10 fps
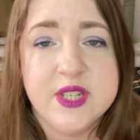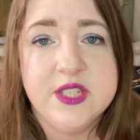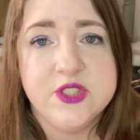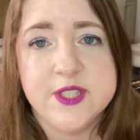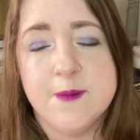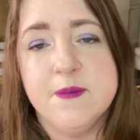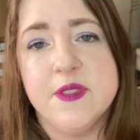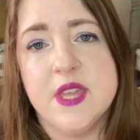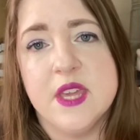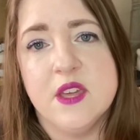It's
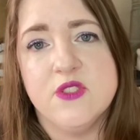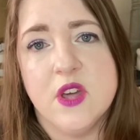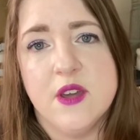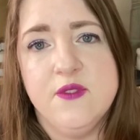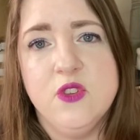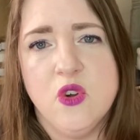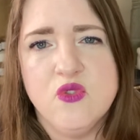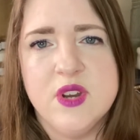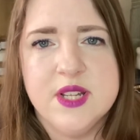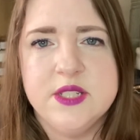something that I've not
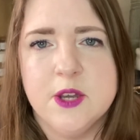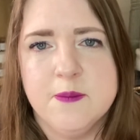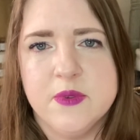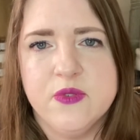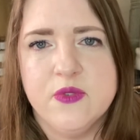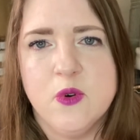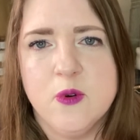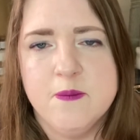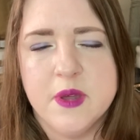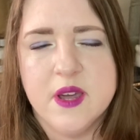really done
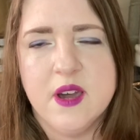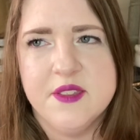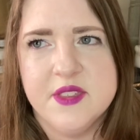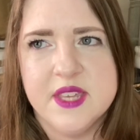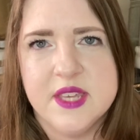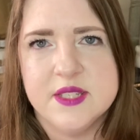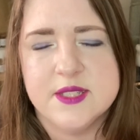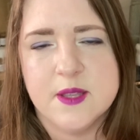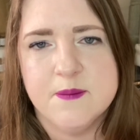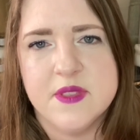before, but I think it's
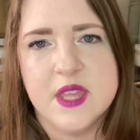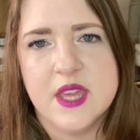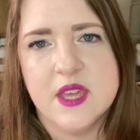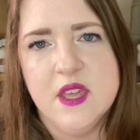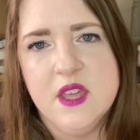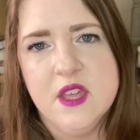something